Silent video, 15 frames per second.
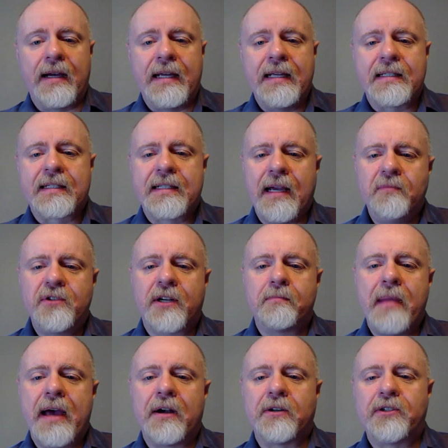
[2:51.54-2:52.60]
his subject
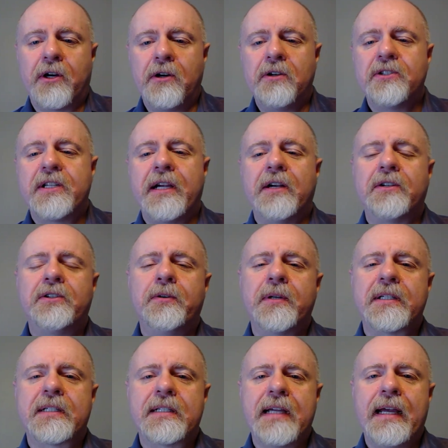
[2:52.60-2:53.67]
matter turns here to a
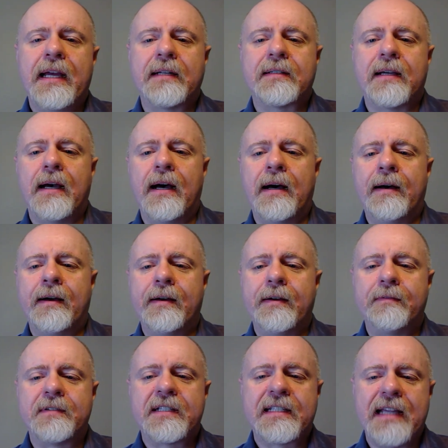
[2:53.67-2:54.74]
set
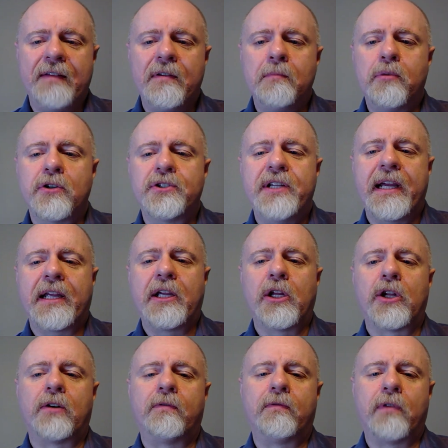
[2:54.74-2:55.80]
of seven
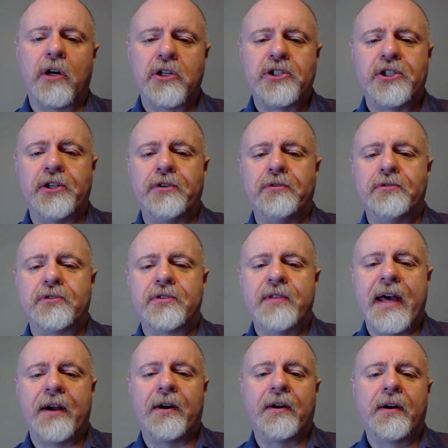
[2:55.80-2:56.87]
particular virtues
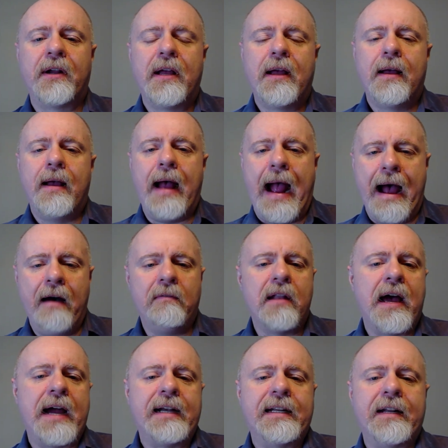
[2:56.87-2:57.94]
that are
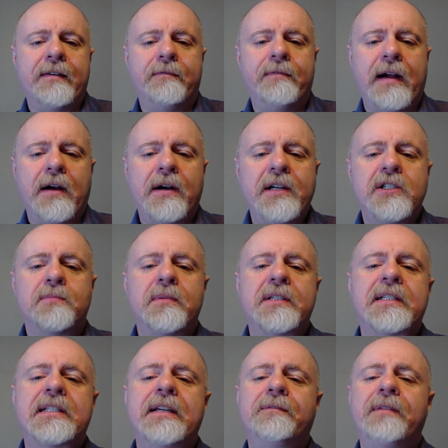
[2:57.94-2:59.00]
outlined in a very
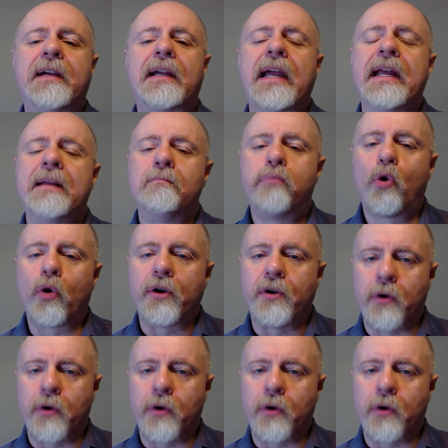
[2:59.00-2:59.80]
specific and important